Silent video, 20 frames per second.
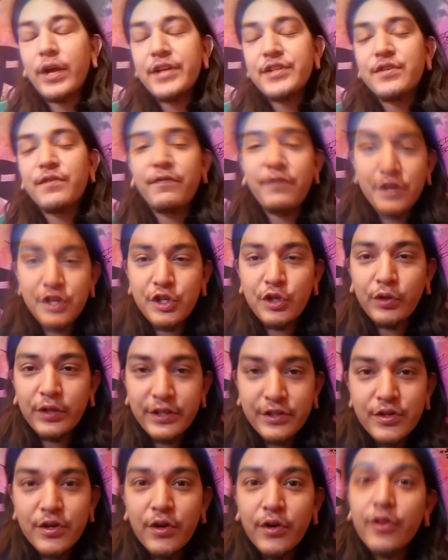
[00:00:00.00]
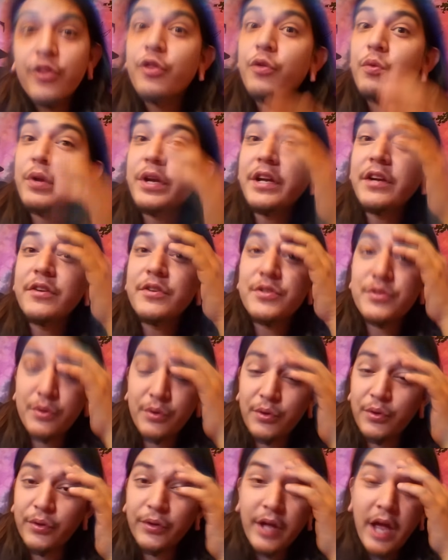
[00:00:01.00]
has officially turned 3 years
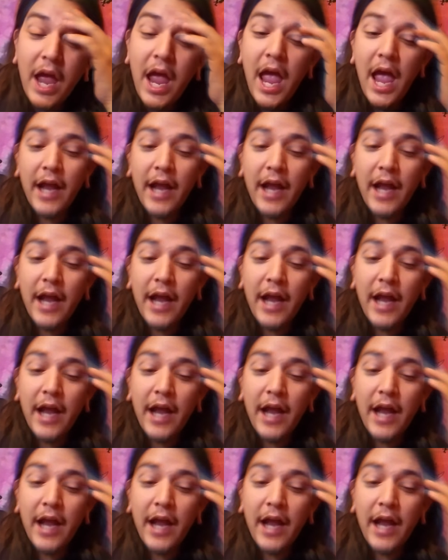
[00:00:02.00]
old,